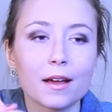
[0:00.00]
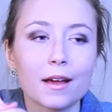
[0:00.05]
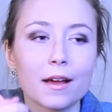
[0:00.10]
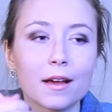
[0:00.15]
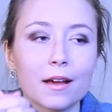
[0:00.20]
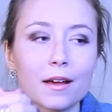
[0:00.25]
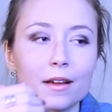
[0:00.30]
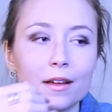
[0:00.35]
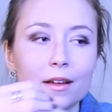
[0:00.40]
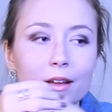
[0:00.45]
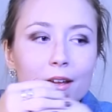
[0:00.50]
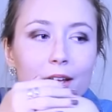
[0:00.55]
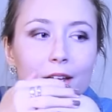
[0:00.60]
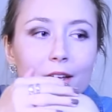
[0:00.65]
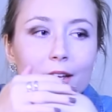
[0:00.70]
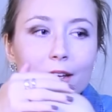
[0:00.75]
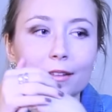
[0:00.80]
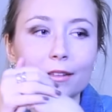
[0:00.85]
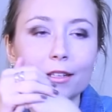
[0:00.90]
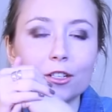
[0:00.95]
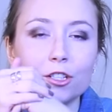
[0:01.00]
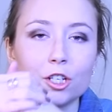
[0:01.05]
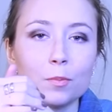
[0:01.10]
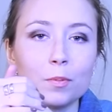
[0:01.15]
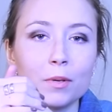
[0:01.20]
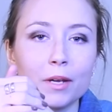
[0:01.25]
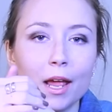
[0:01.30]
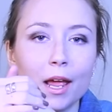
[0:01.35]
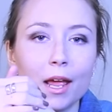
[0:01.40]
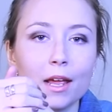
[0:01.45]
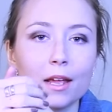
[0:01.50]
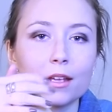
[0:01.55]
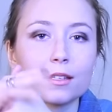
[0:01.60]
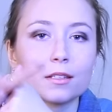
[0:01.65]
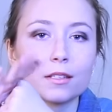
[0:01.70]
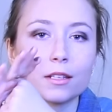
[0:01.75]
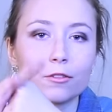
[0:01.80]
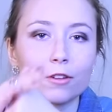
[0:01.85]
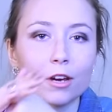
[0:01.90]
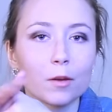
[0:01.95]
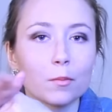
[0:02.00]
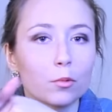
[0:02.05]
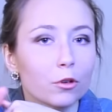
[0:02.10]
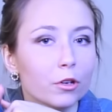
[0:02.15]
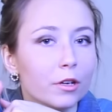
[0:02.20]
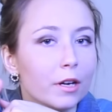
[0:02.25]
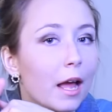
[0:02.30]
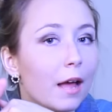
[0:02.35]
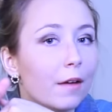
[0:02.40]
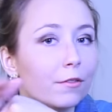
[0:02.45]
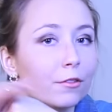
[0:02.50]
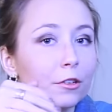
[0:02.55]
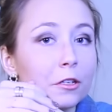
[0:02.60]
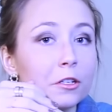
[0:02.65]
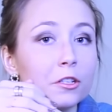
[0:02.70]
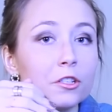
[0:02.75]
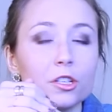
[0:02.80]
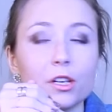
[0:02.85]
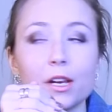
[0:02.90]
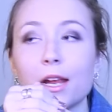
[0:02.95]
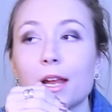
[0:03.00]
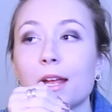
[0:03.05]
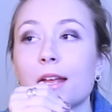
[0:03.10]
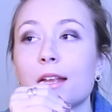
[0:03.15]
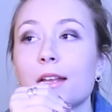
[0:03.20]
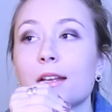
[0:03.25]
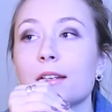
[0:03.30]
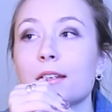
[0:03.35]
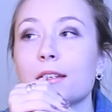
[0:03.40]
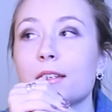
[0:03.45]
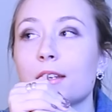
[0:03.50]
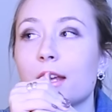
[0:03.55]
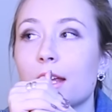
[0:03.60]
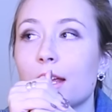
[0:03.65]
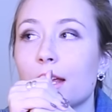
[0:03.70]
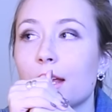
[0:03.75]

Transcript: The GPA is the grade point average, and